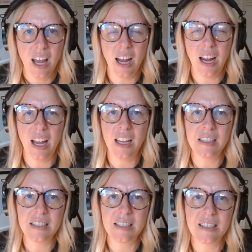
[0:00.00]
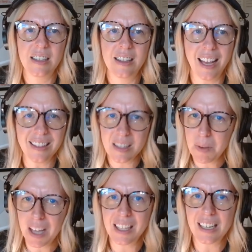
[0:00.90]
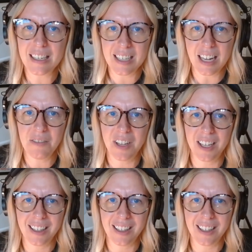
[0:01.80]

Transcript: And that's about the extent of it.